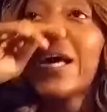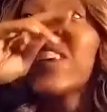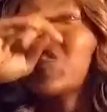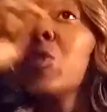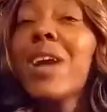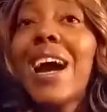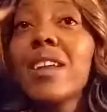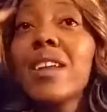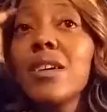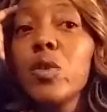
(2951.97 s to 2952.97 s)
you
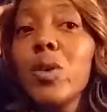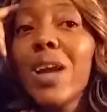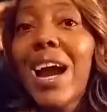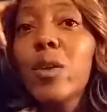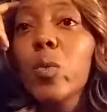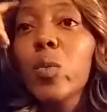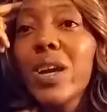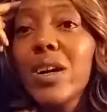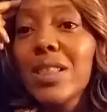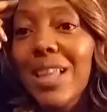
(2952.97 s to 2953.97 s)
gotta
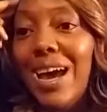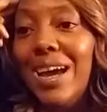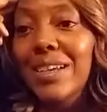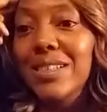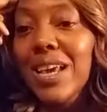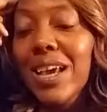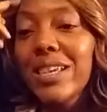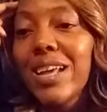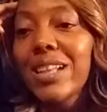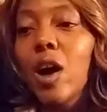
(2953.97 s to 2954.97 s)
realize
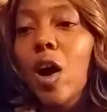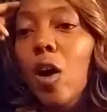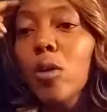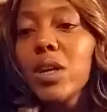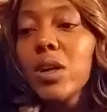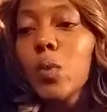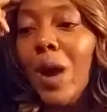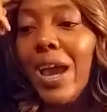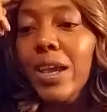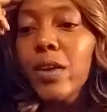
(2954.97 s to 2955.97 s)
that the only
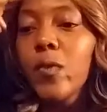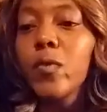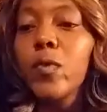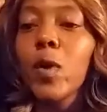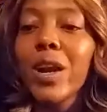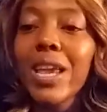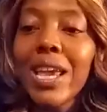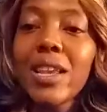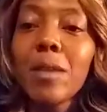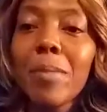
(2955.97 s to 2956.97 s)
way for
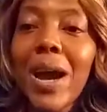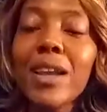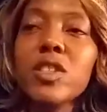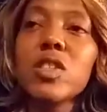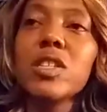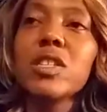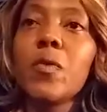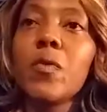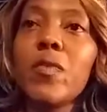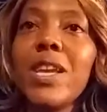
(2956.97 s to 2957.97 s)
anybody to
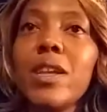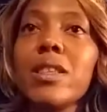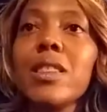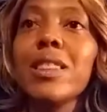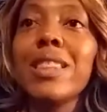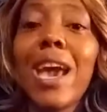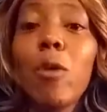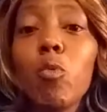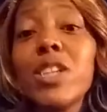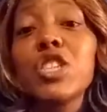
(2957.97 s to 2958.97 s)
defeat that
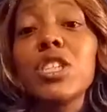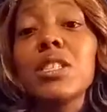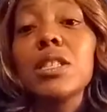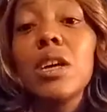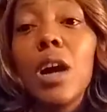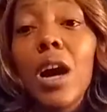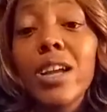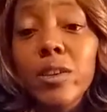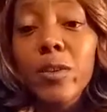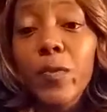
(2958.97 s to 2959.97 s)
which is
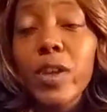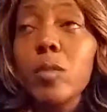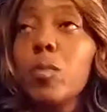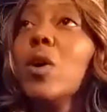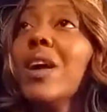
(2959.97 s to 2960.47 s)
undefeatable,